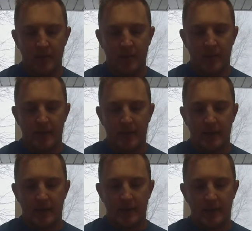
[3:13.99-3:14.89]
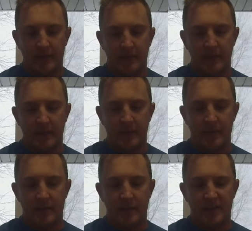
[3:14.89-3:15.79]

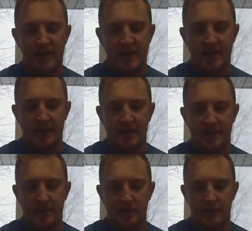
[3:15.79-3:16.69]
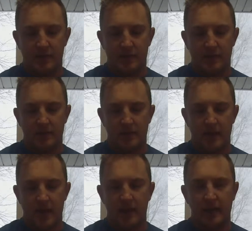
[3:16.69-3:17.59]
It tends to
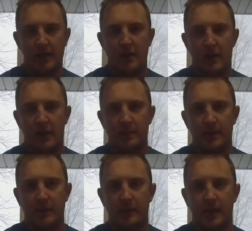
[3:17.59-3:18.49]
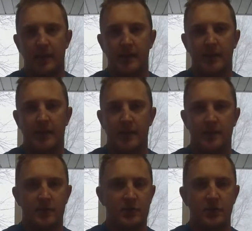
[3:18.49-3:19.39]
kind of get caught up in the wind
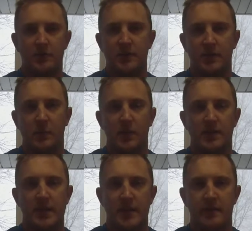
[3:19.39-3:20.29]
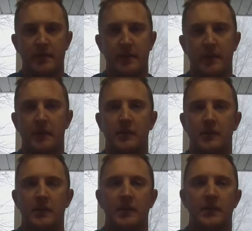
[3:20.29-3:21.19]
and shoot to one side or the other.
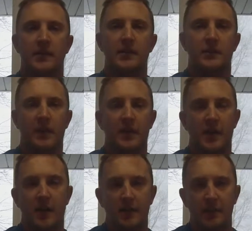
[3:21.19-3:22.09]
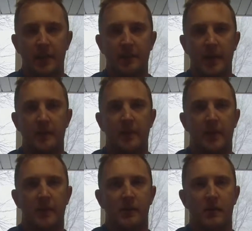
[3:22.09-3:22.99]
It's very hard to make
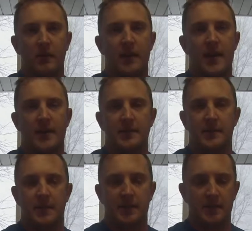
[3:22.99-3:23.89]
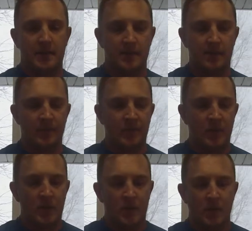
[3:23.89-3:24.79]
pinpoint long casts with this,
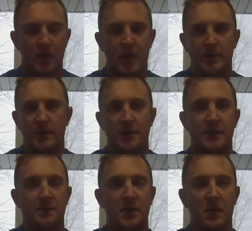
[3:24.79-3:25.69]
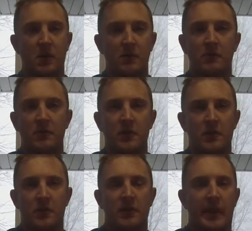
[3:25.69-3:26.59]
whereas with the Spro,
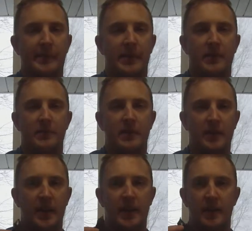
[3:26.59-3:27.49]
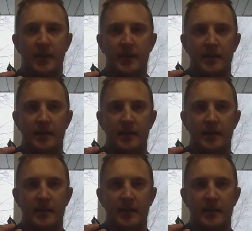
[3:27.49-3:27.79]
I mean, you can hit